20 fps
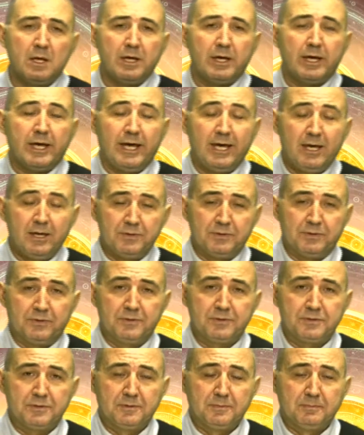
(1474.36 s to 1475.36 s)

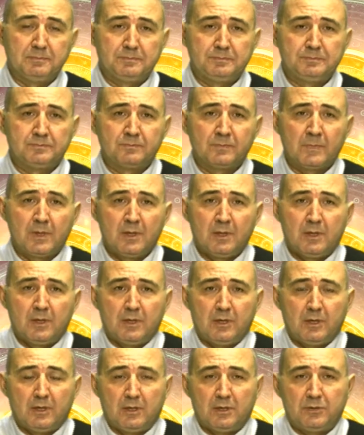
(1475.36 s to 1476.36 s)
And
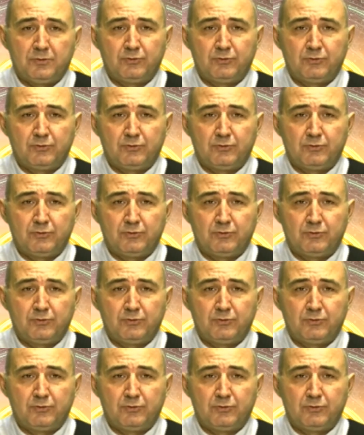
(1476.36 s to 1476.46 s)
the